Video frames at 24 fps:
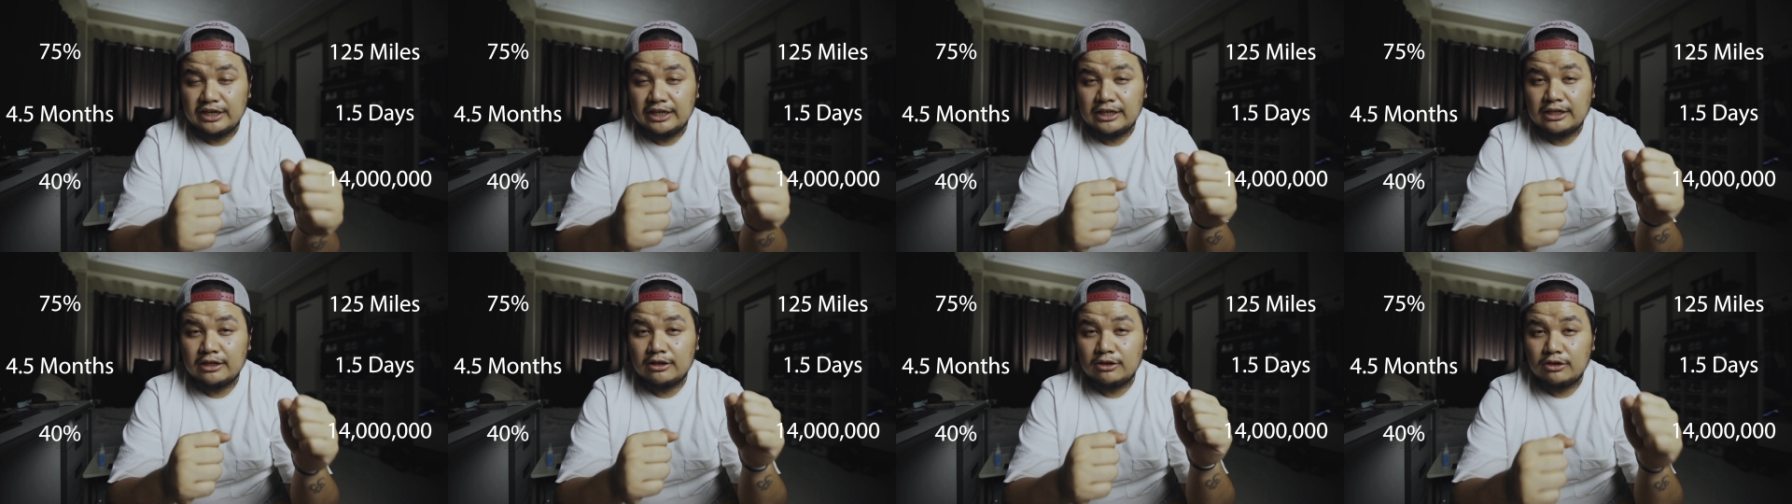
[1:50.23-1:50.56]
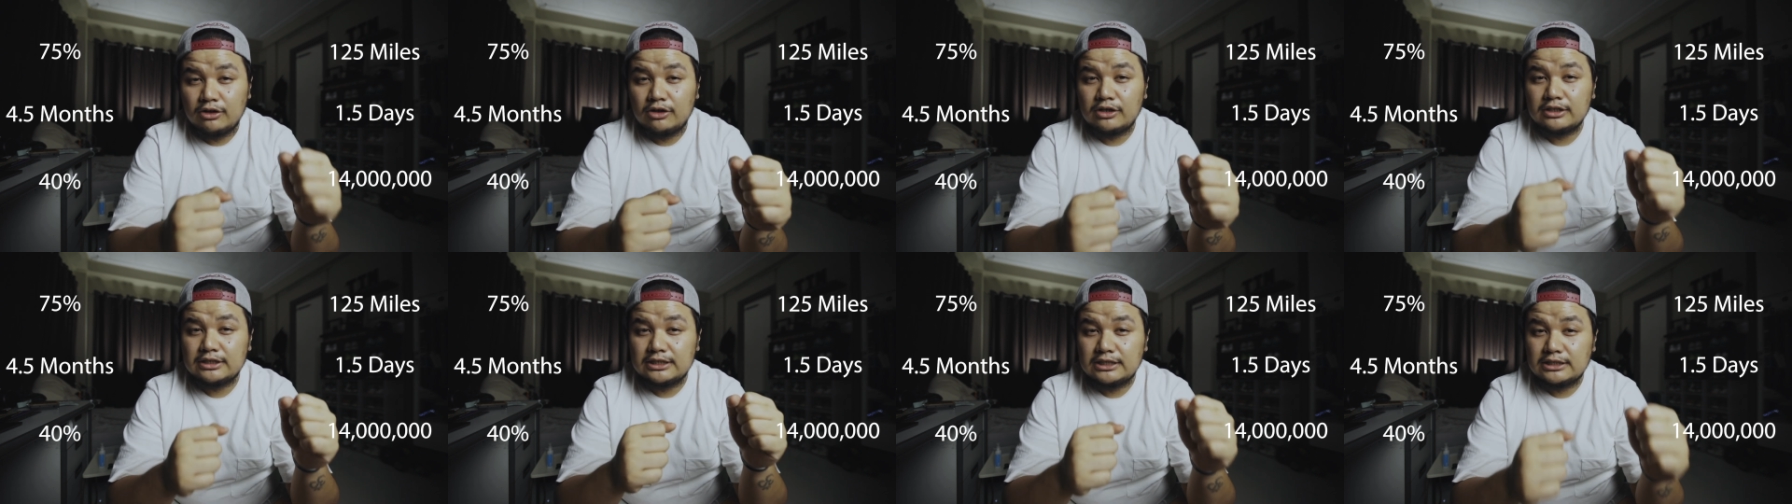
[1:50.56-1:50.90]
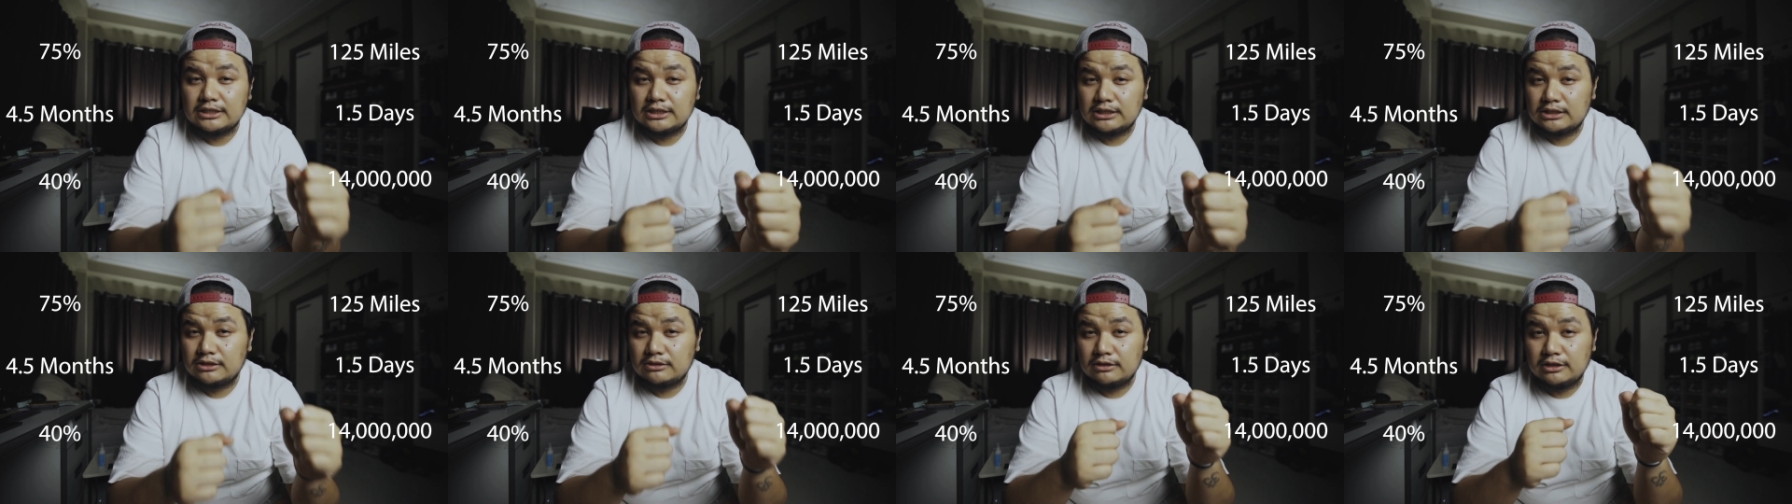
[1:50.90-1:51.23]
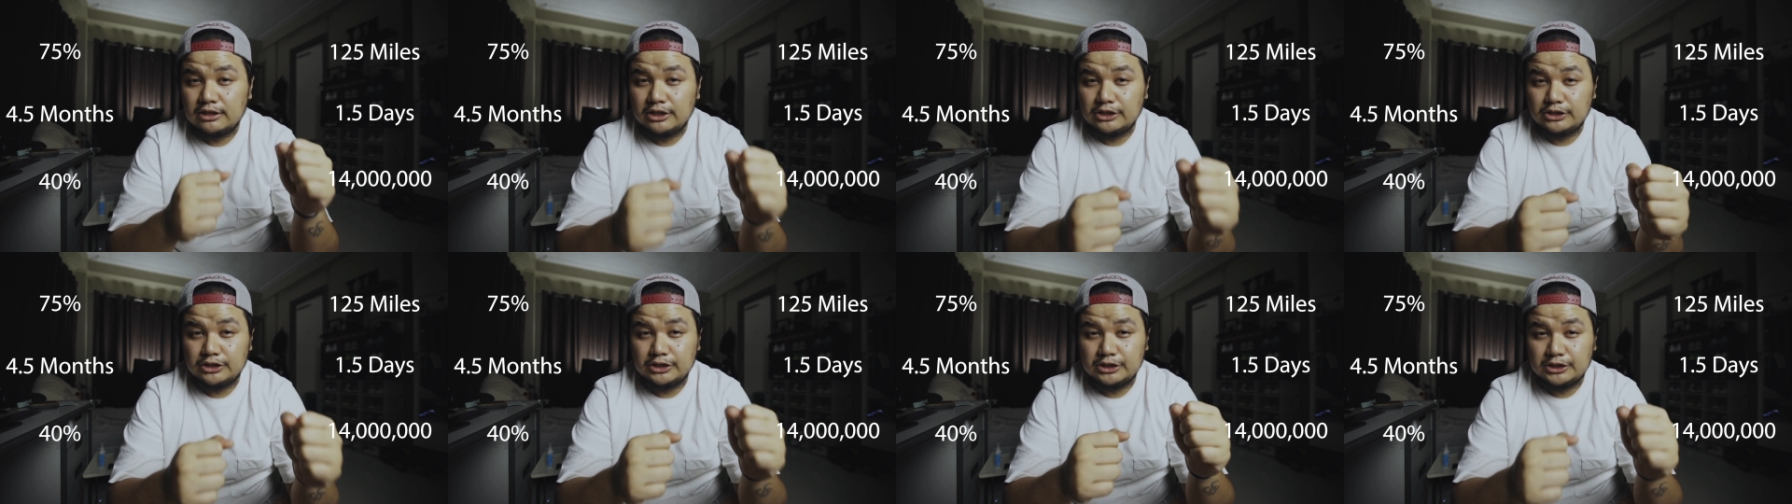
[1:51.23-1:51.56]
in a long distance
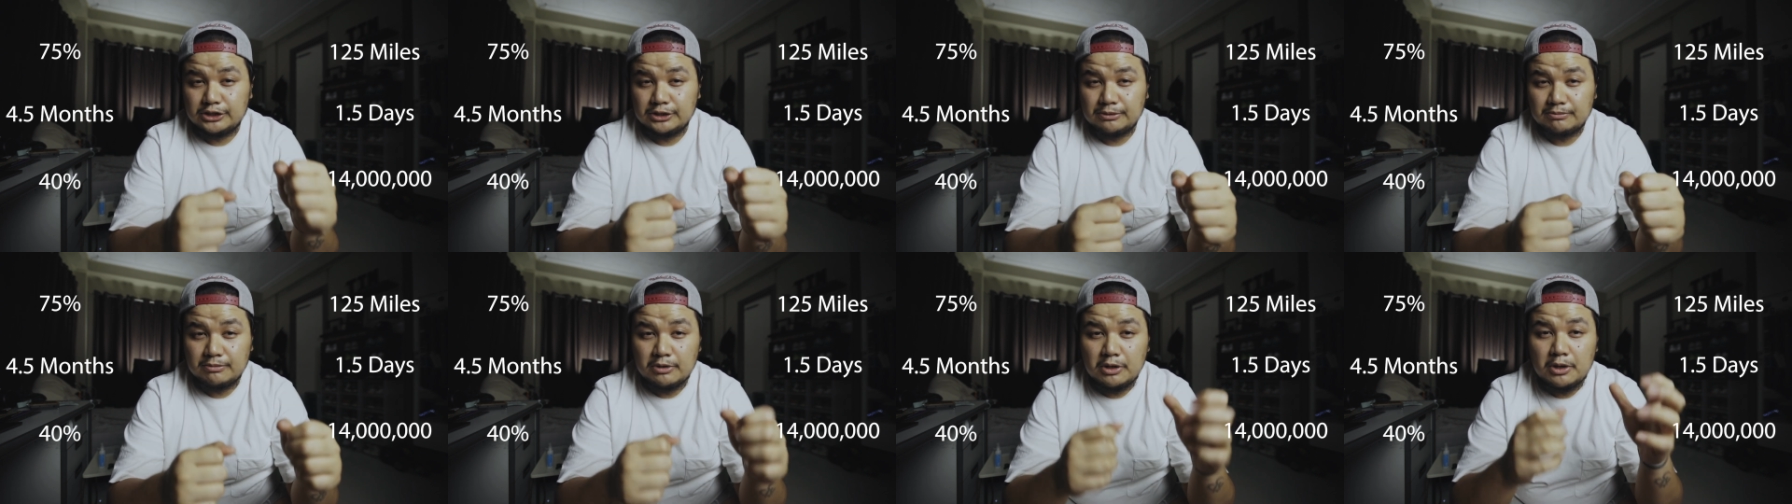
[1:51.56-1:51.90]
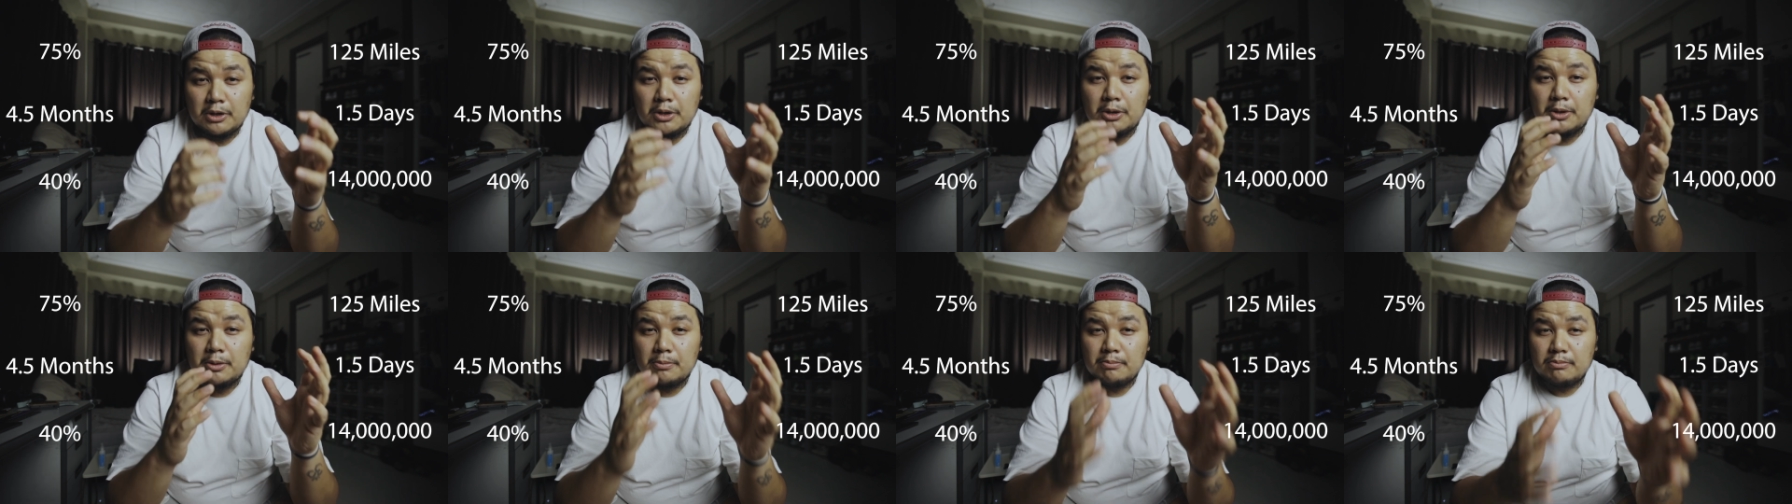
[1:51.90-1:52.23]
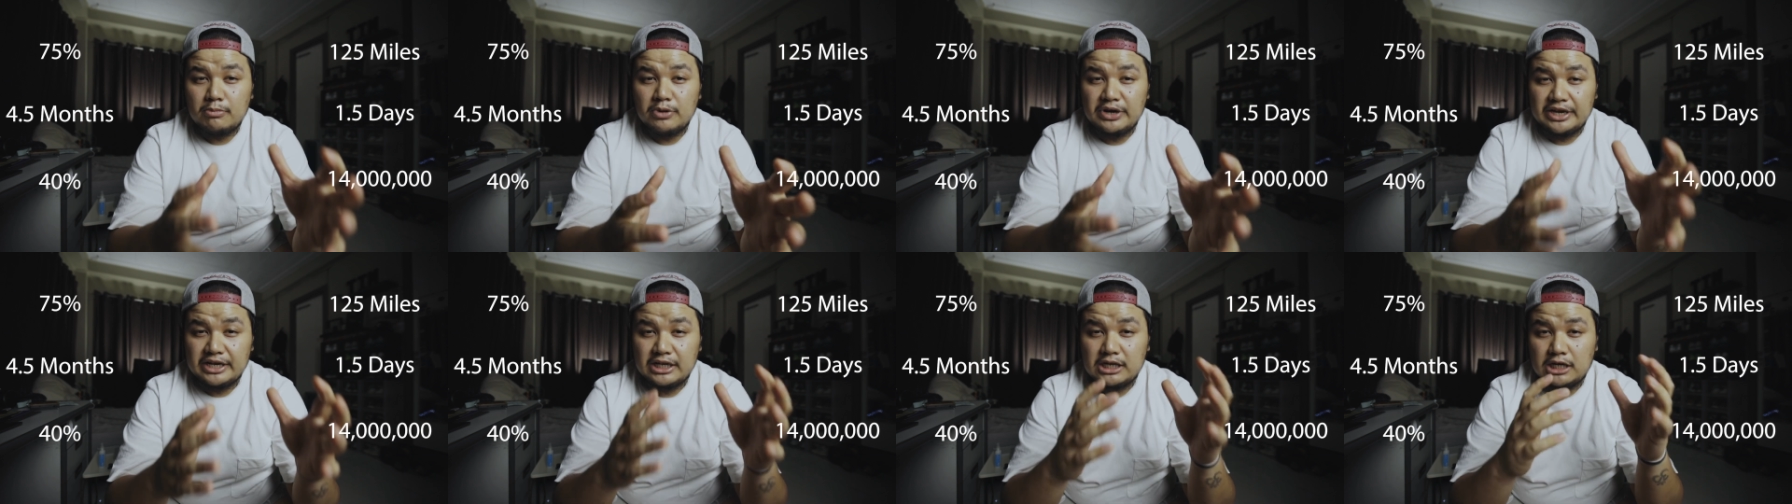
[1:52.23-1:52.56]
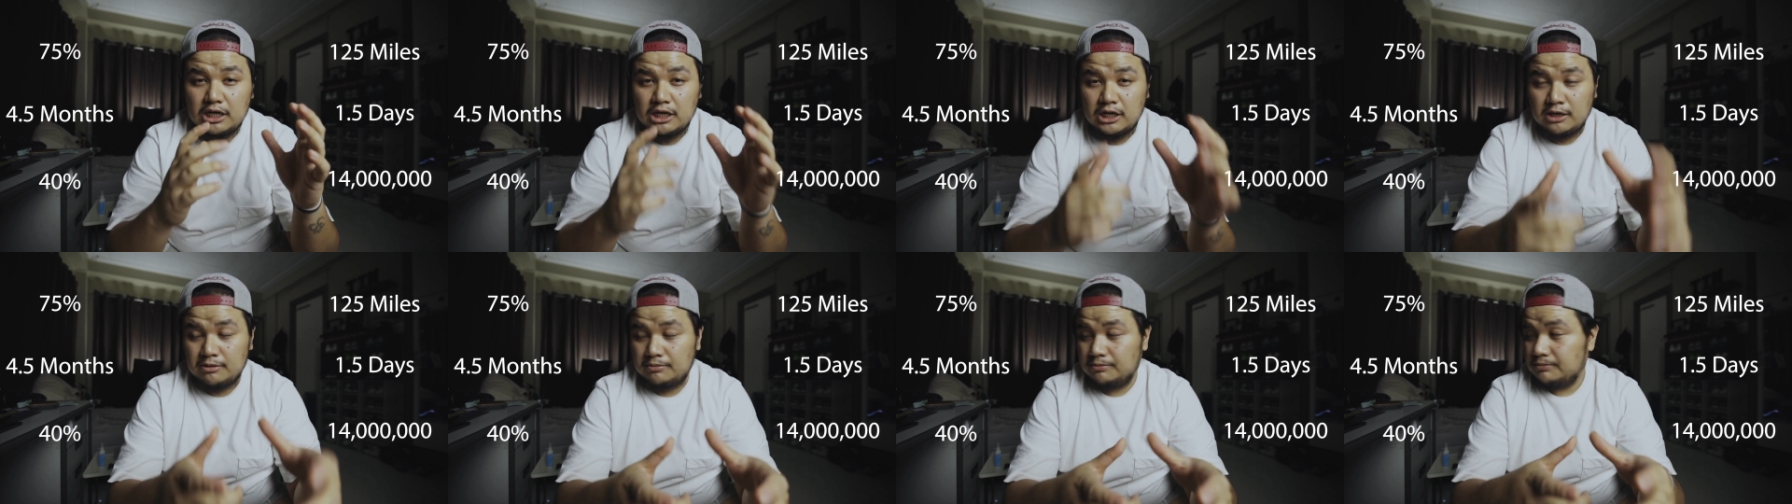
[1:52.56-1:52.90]
relationship break
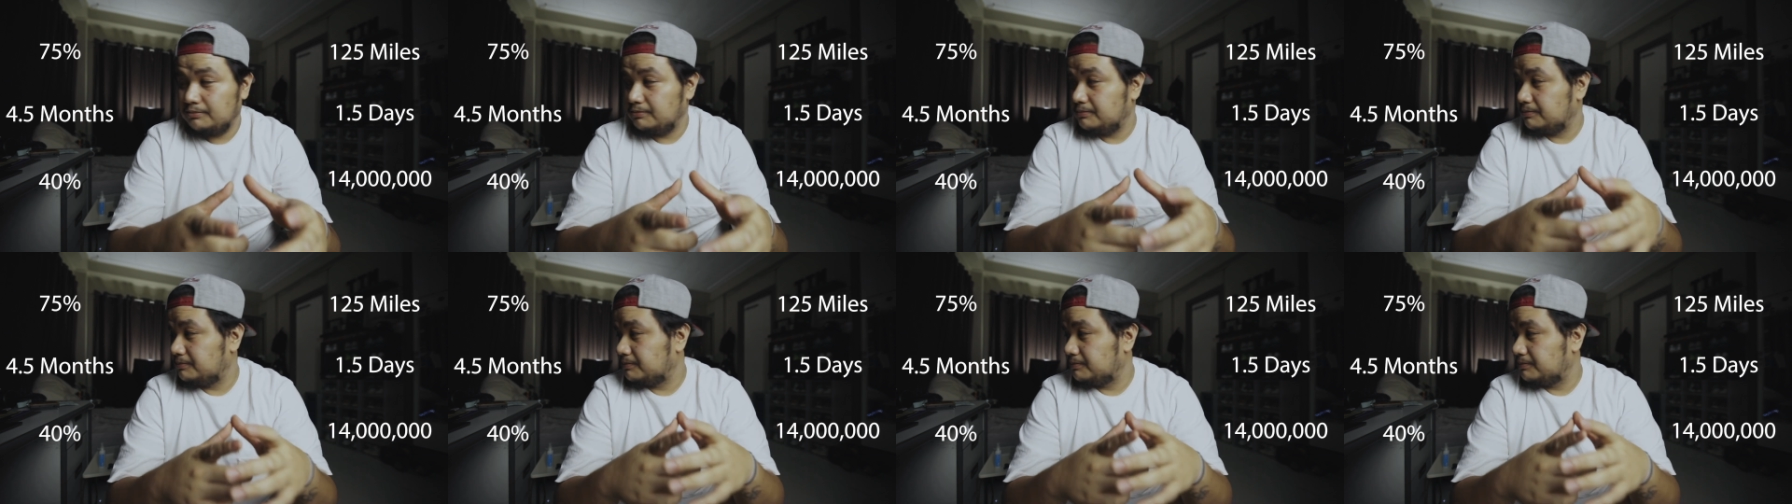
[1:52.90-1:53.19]
up.